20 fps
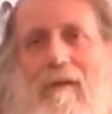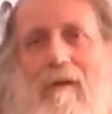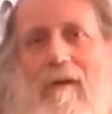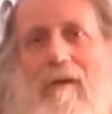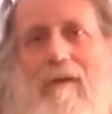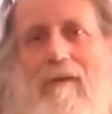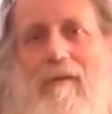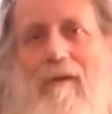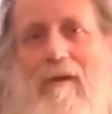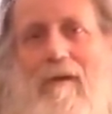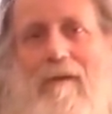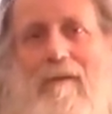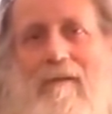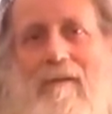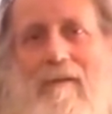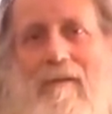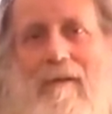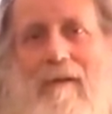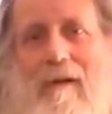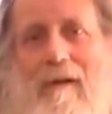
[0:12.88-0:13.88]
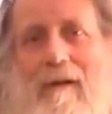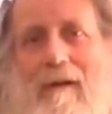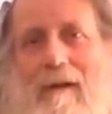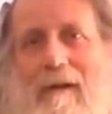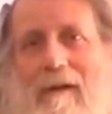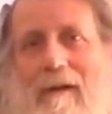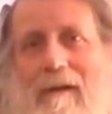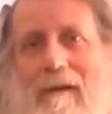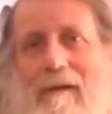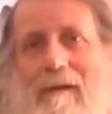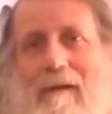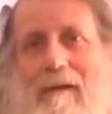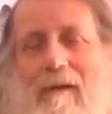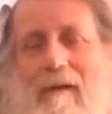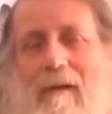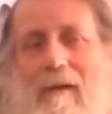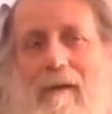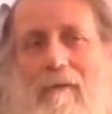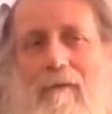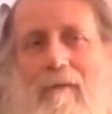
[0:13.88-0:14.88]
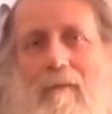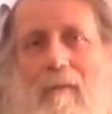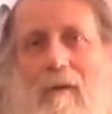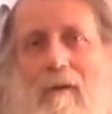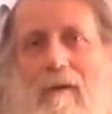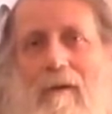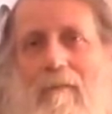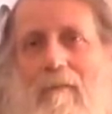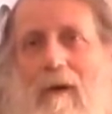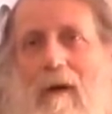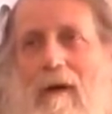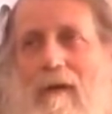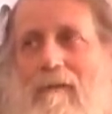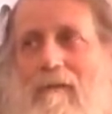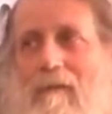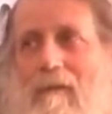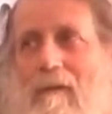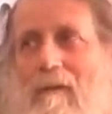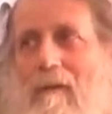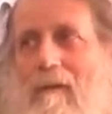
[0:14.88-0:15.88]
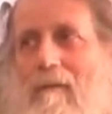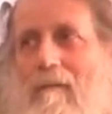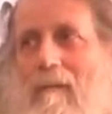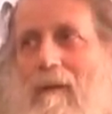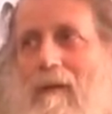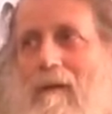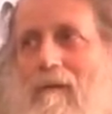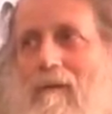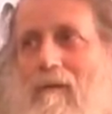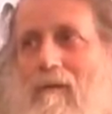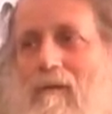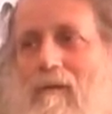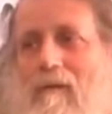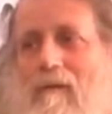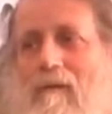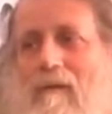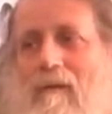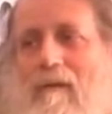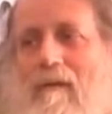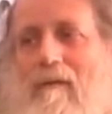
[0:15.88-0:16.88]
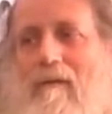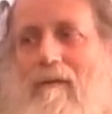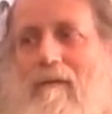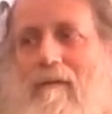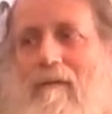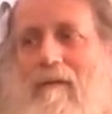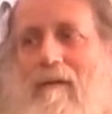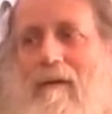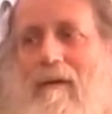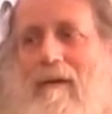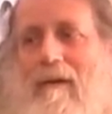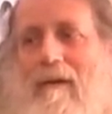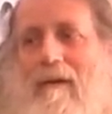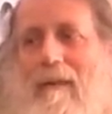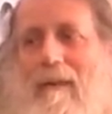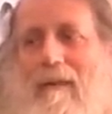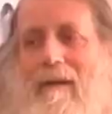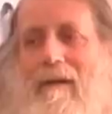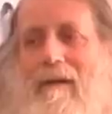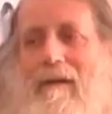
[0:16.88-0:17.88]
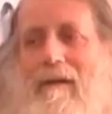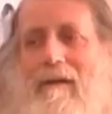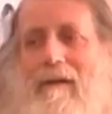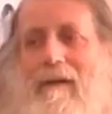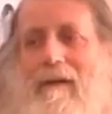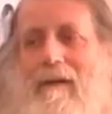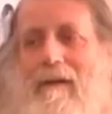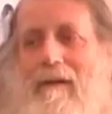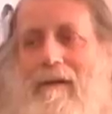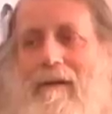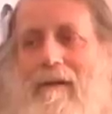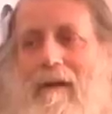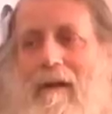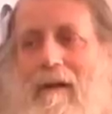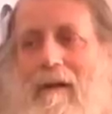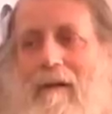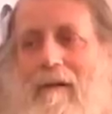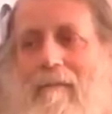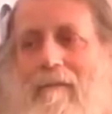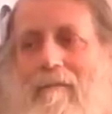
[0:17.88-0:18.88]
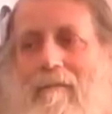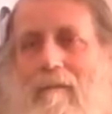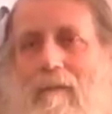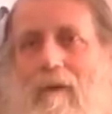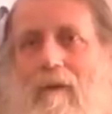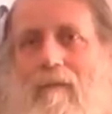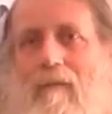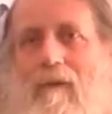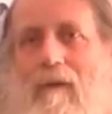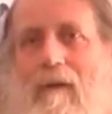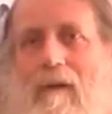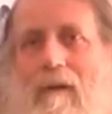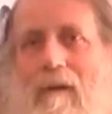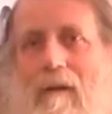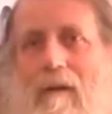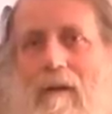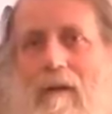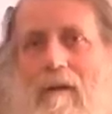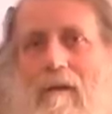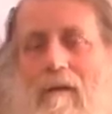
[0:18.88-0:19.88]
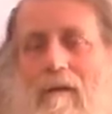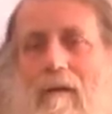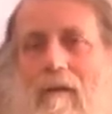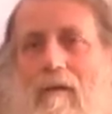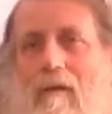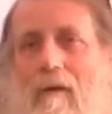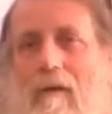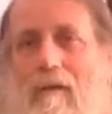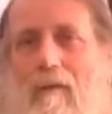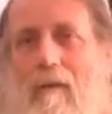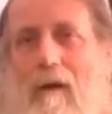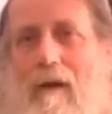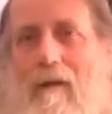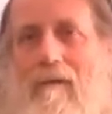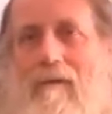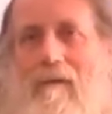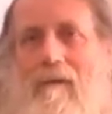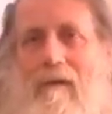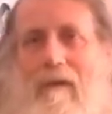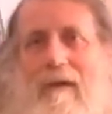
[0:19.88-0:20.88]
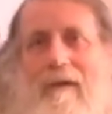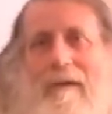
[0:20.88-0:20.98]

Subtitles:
R. Johnson, and I was born in Boston, Massachusetts, and moved to the Northwest